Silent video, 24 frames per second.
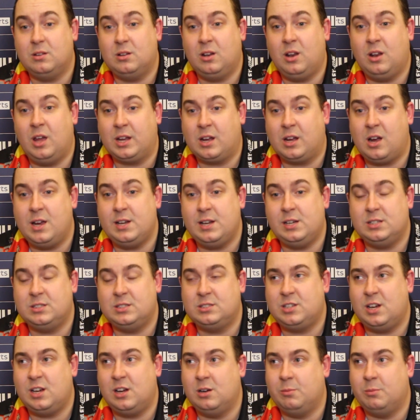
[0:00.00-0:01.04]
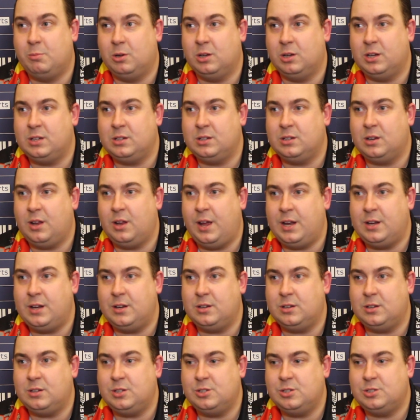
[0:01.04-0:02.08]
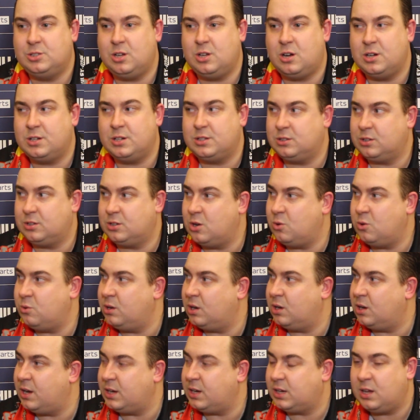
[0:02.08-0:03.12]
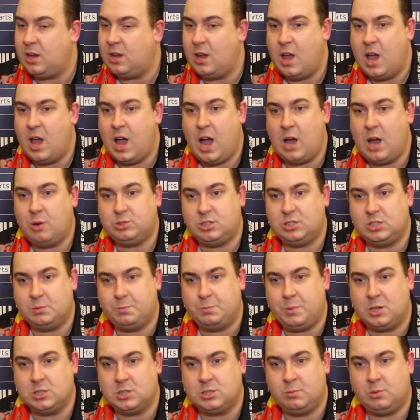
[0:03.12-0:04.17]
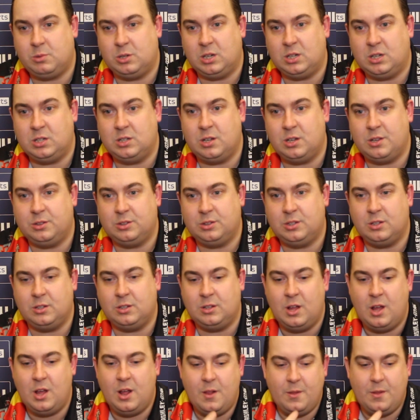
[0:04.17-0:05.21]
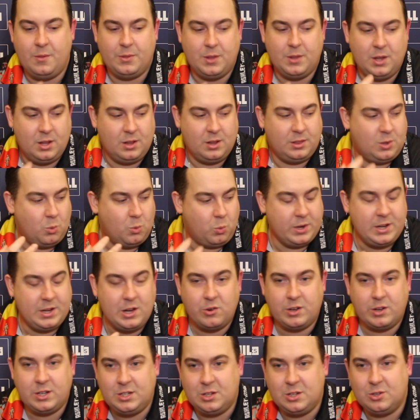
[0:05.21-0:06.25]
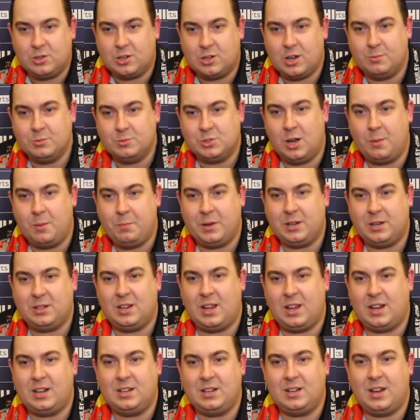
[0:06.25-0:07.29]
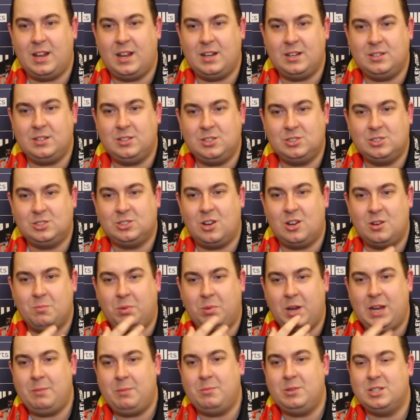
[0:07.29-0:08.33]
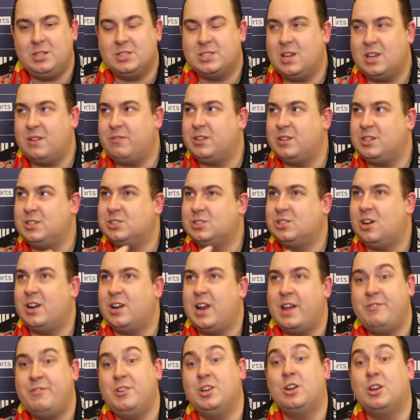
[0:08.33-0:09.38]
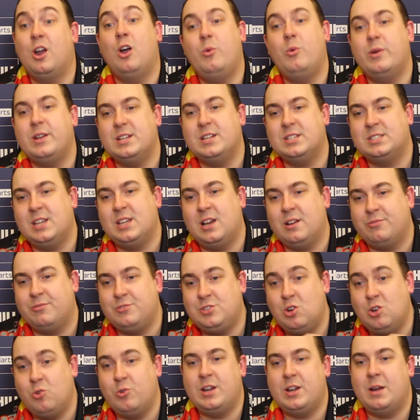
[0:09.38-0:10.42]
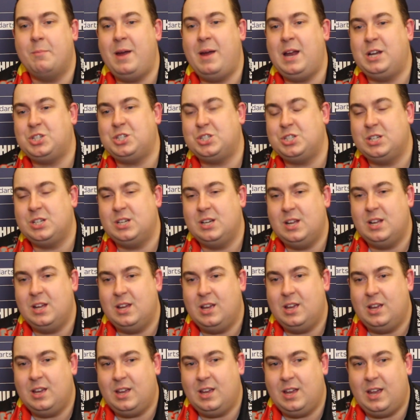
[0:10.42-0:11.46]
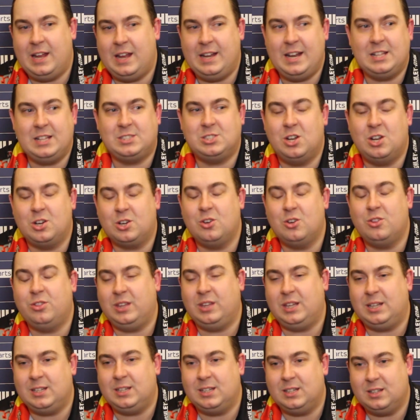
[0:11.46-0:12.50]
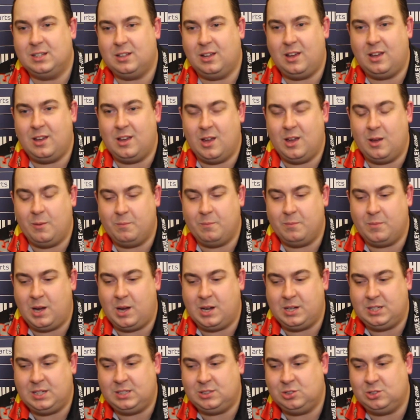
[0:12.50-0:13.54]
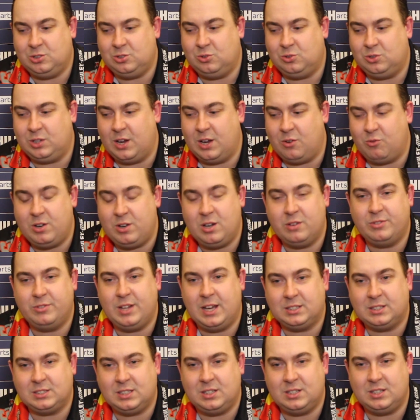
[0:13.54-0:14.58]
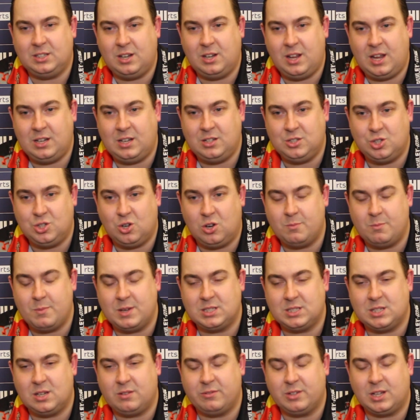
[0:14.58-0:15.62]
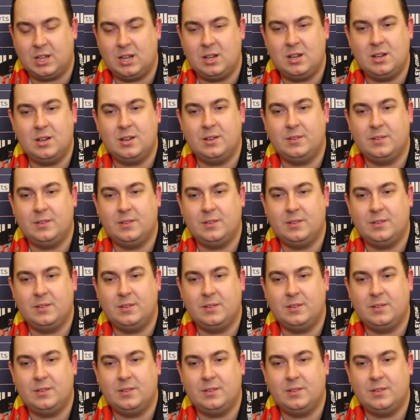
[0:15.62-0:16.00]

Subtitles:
like I did, terrible, and you start going like, how's this possible? And the winner in you comes up and you start blaming yourself and you start having a go at yourself during the match. And that's not a good thing. I need to get rid of that and enjoy myself again.